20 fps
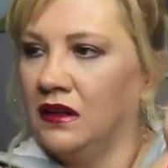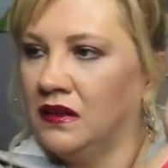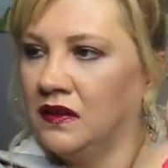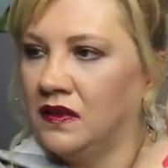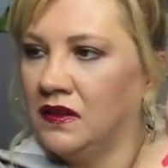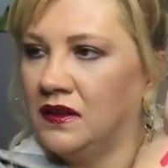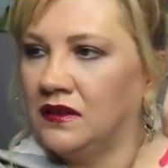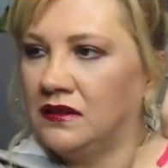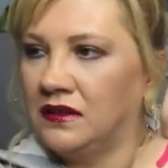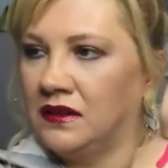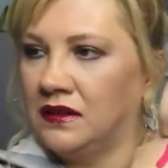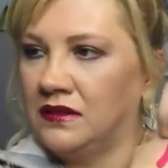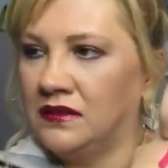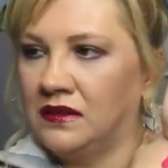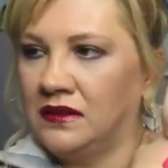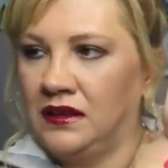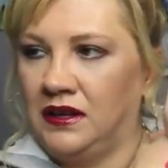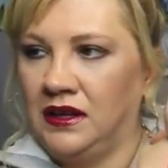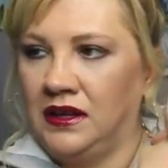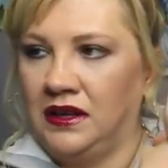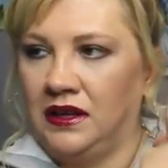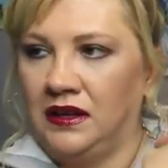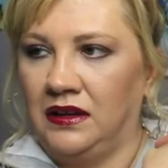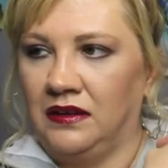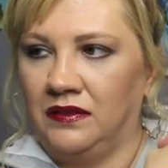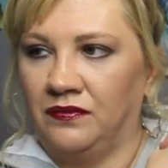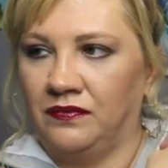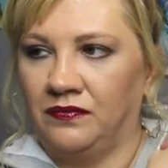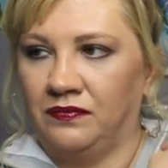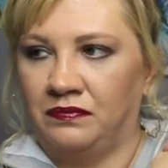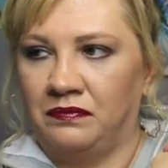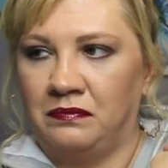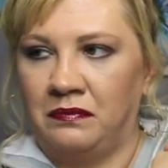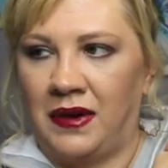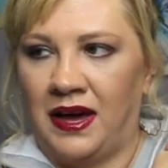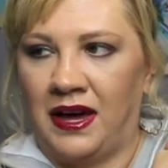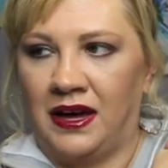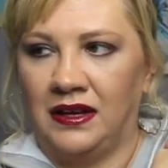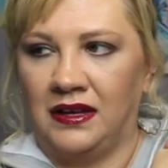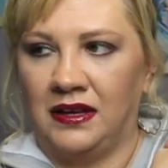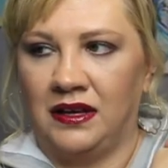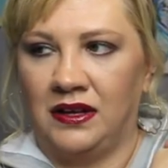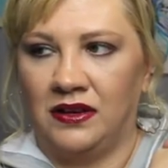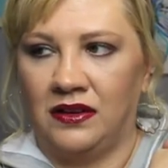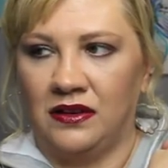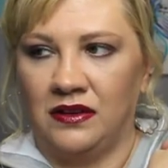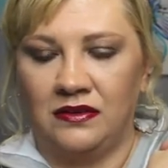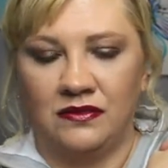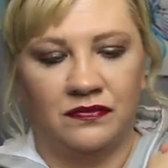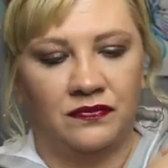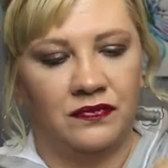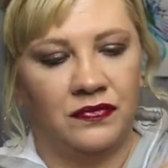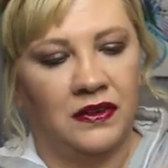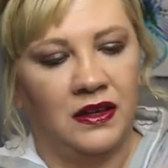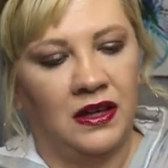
This is the matte here,